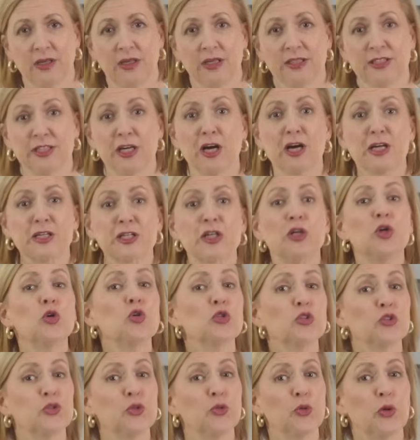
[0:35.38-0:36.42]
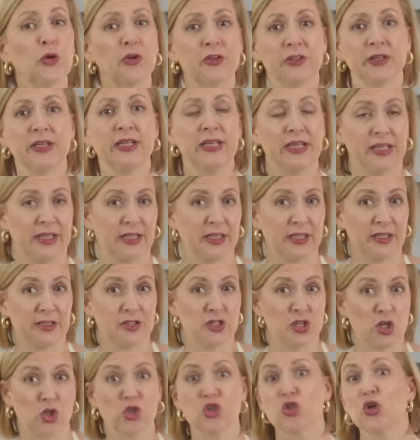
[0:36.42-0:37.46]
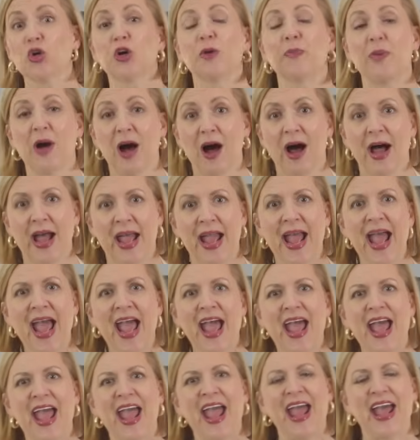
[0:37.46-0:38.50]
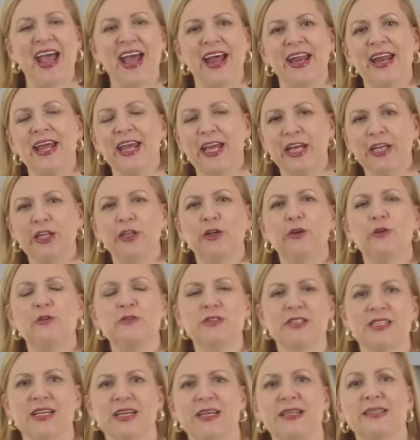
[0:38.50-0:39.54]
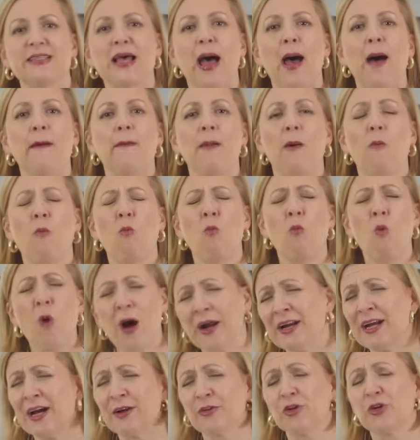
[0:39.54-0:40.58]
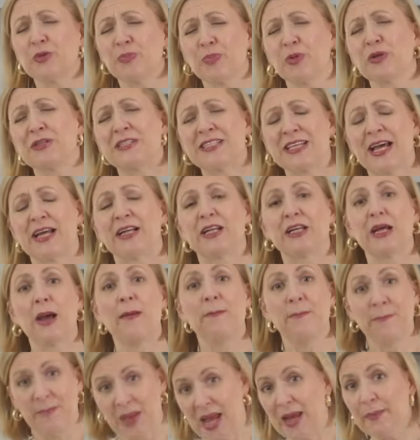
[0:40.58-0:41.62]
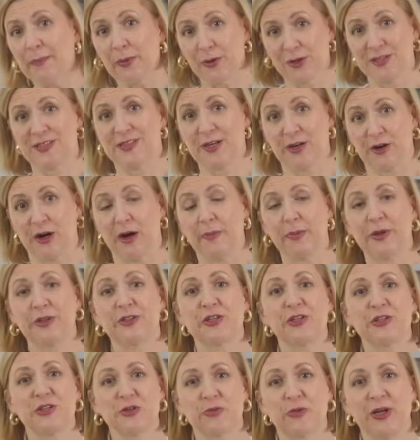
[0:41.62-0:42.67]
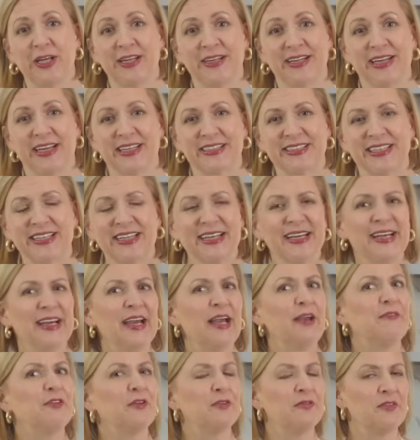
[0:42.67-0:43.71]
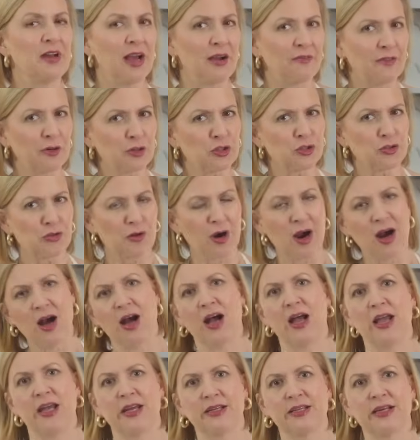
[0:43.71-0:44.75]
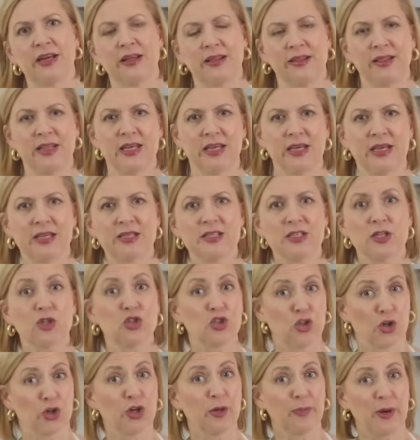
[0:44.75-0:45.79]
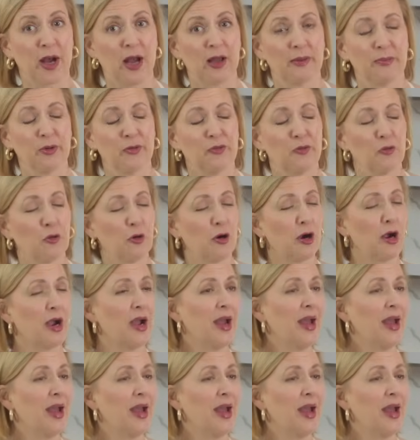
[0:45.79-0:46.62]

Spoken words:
Tarte au sucre is sugar pie, and it uses 100% maple syrup to sweeten it. If you've never tried this sugar pie before,